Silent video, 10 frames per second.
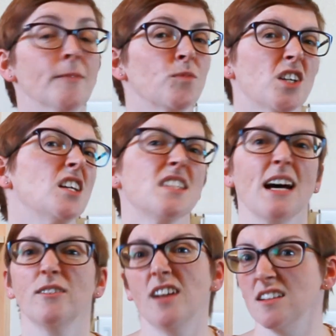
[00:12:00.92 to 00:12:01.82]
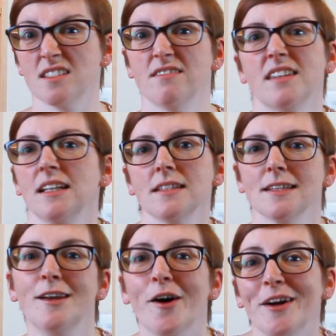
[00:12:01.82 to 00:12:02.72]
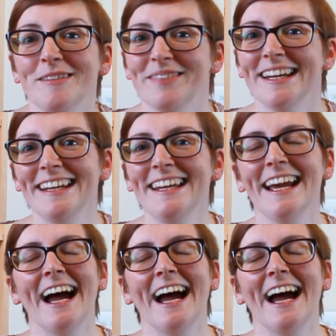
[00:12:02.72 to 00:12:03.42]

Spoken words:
Turns out lots of things annoy me.